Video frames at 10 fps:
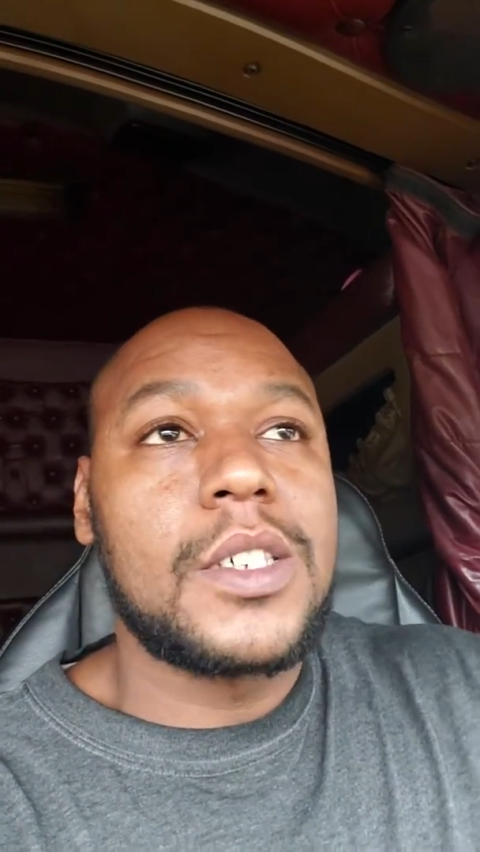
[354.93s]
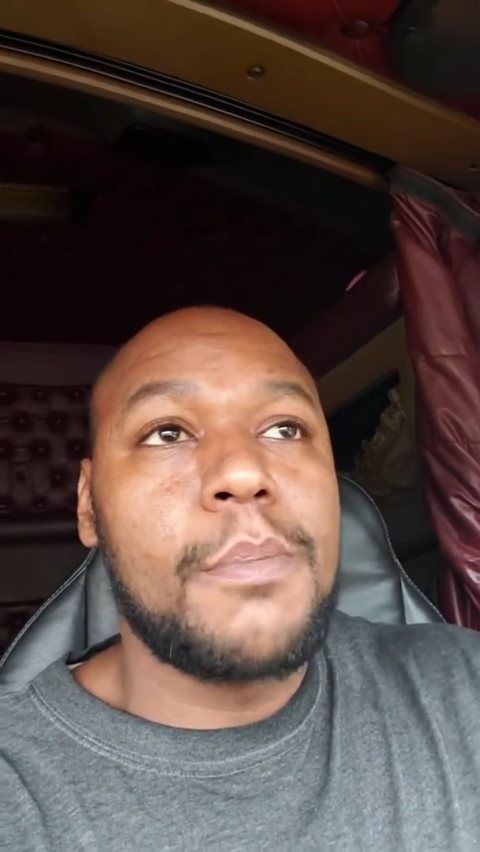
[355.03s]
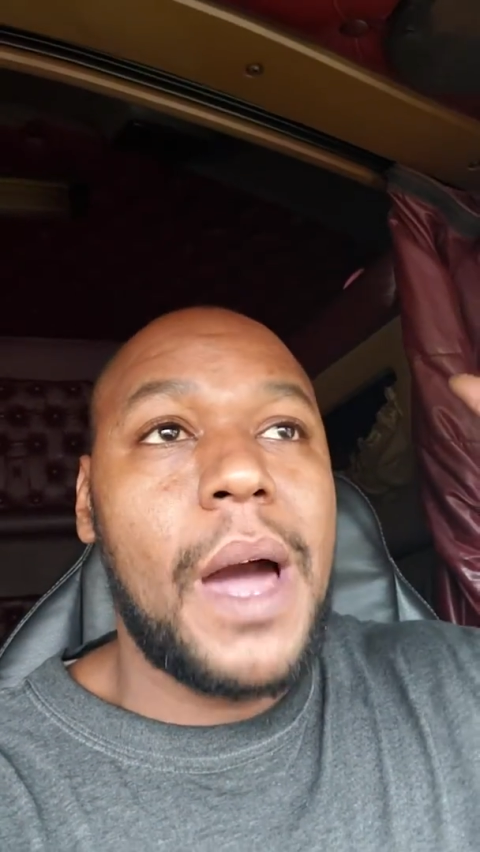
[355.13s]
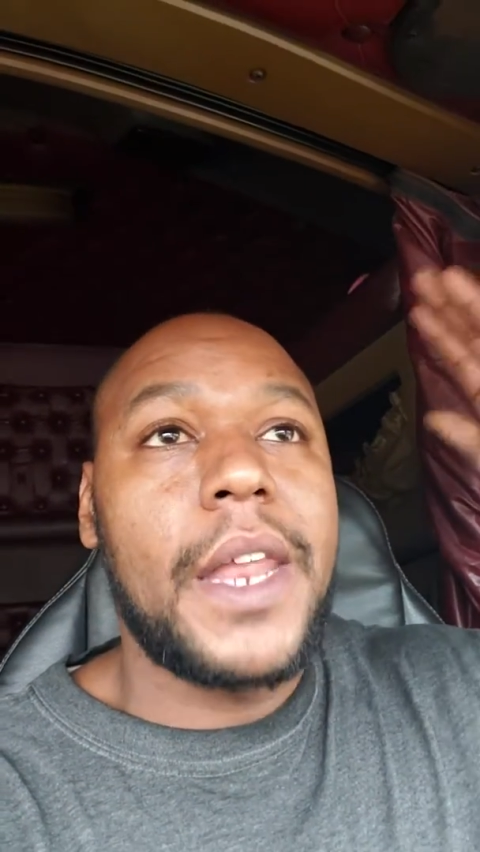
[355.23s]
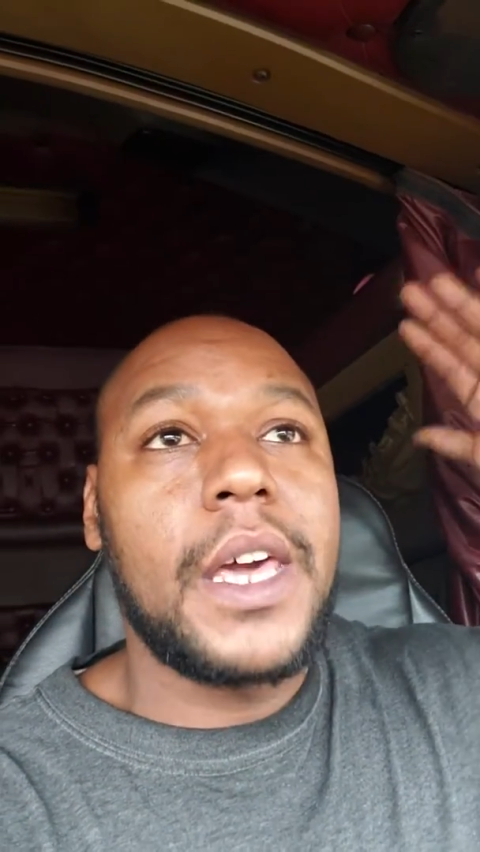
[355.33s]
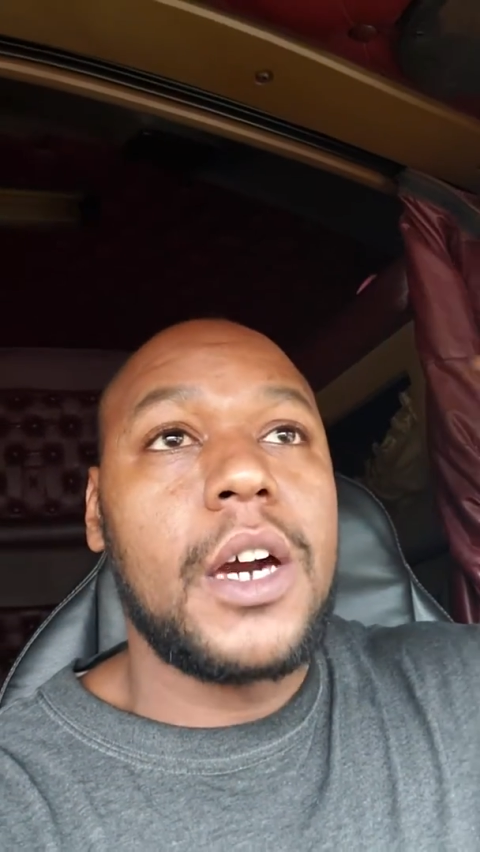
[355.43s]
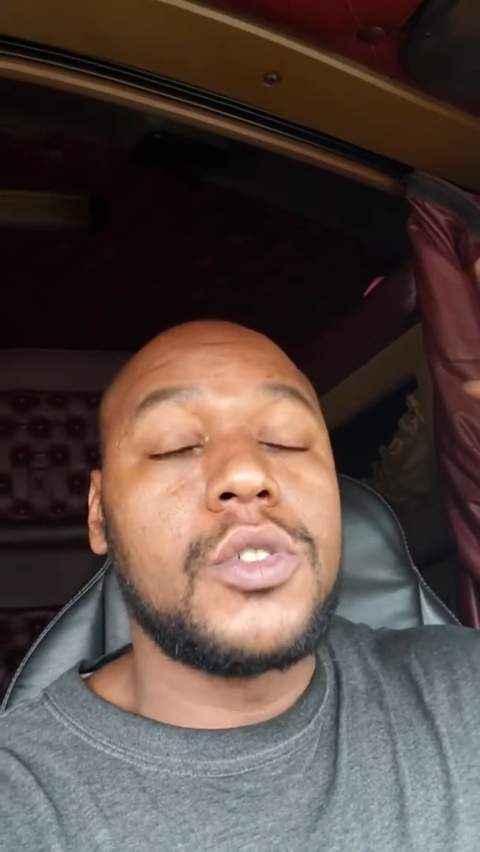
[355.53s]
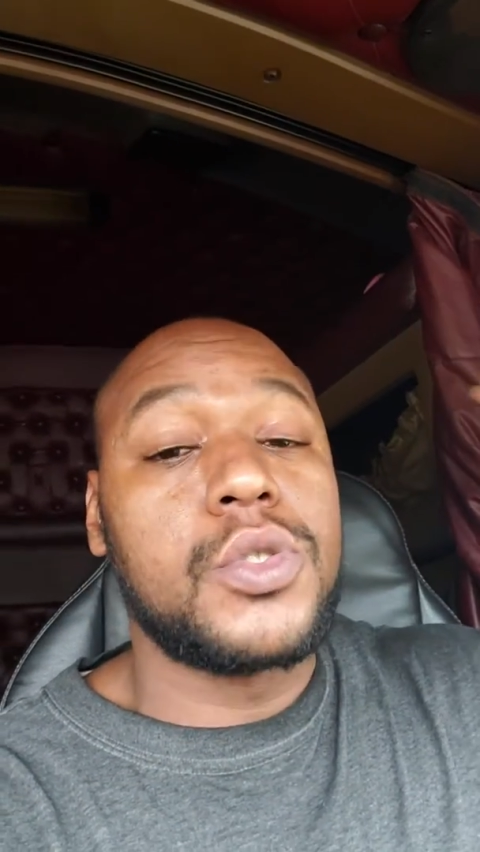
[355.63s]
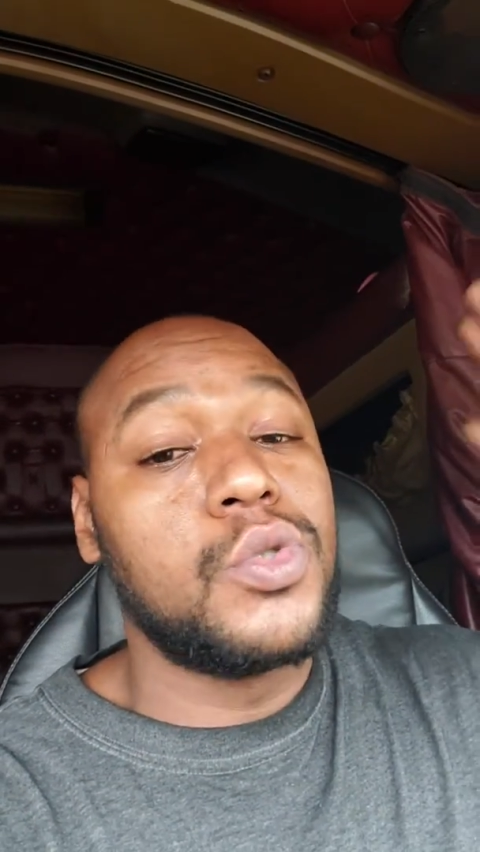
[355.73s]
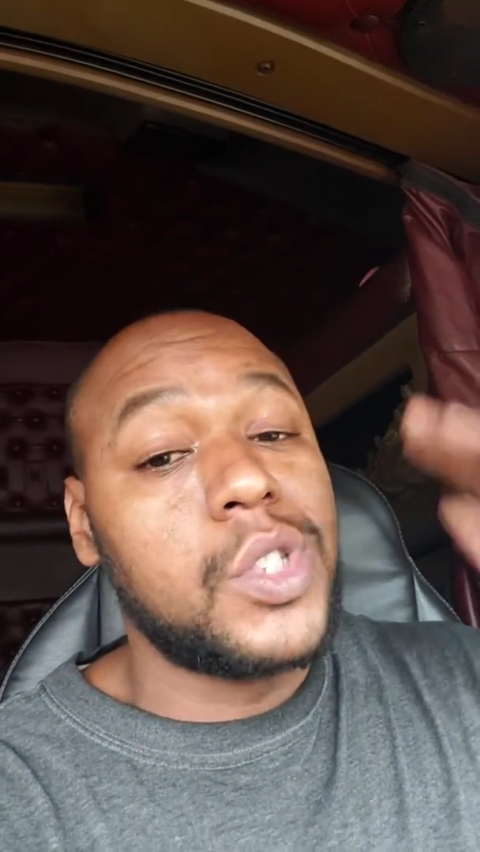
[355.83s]
somebody
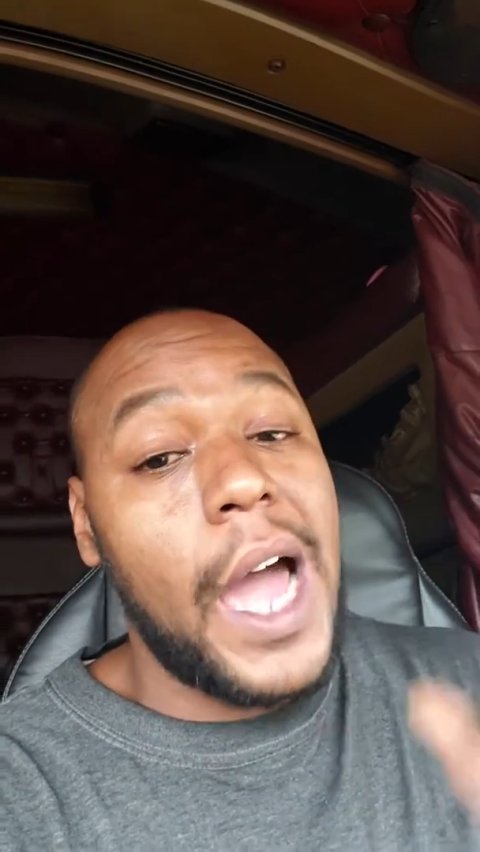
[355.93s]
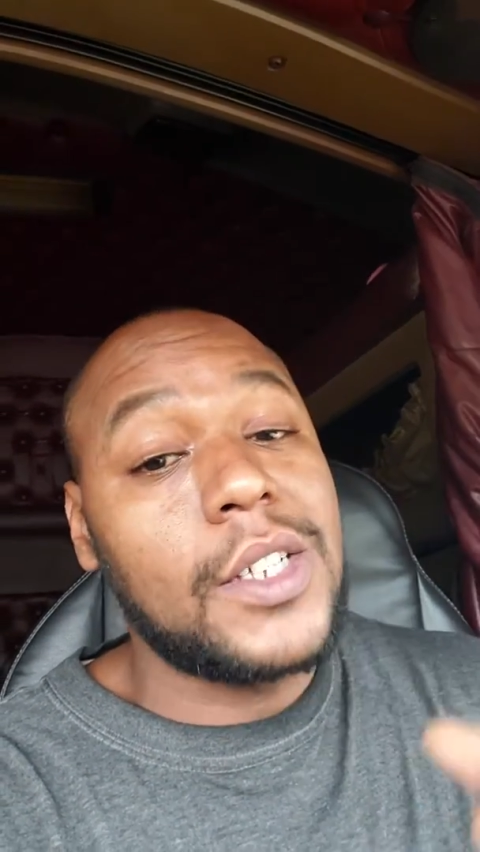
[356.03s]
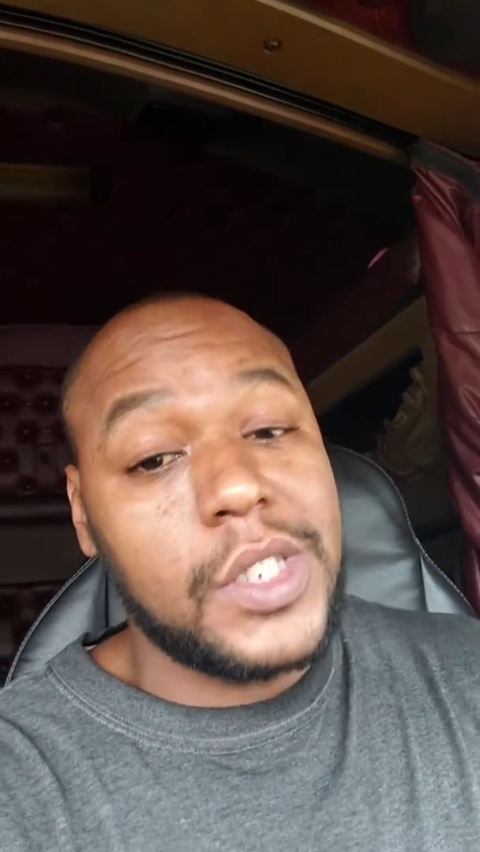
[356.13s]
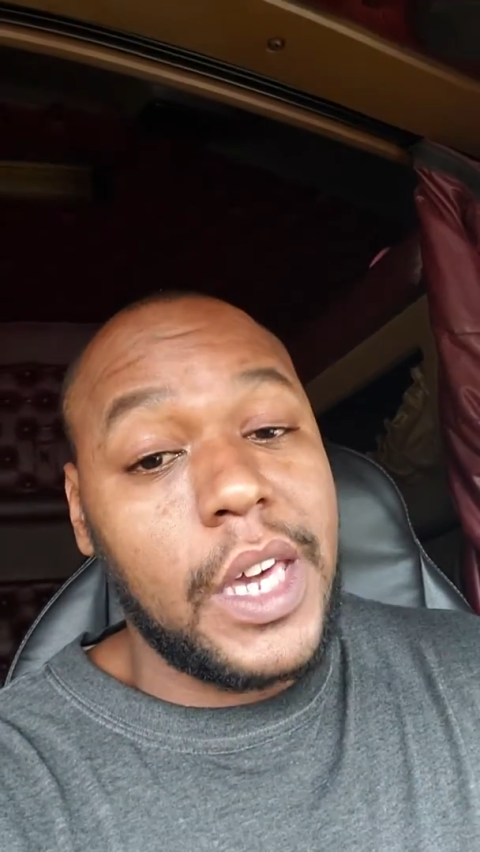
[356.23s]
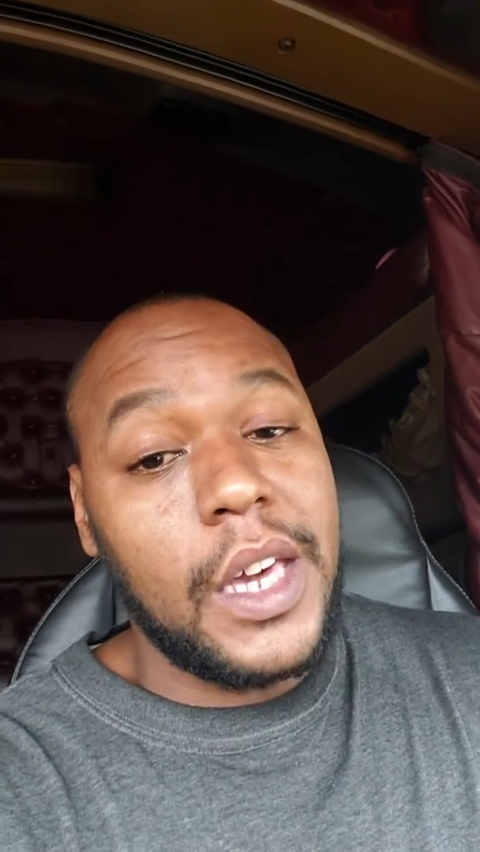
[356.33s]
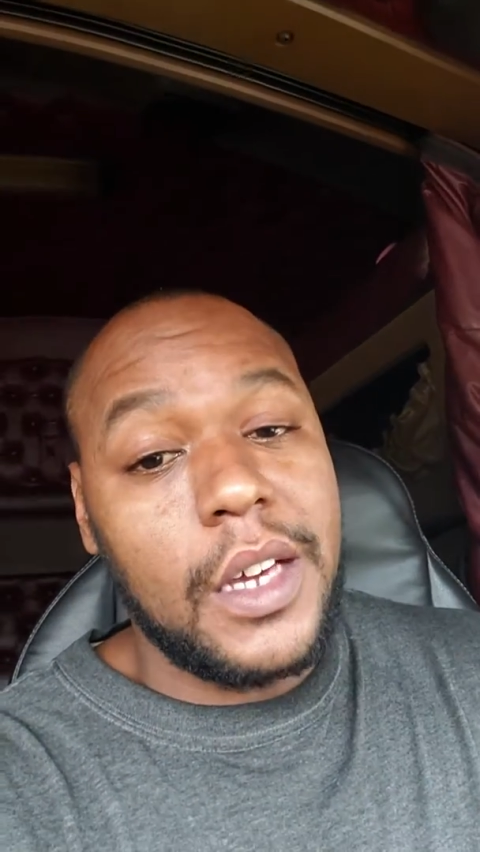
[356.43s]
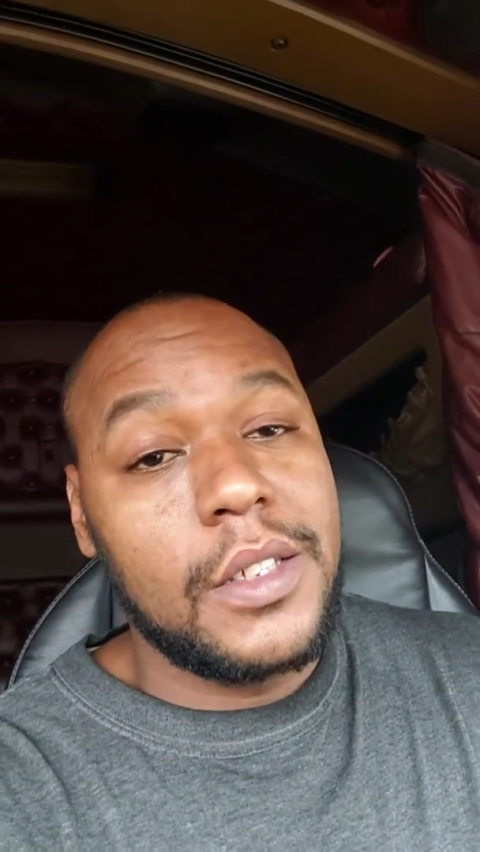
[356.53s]
else who's not scared.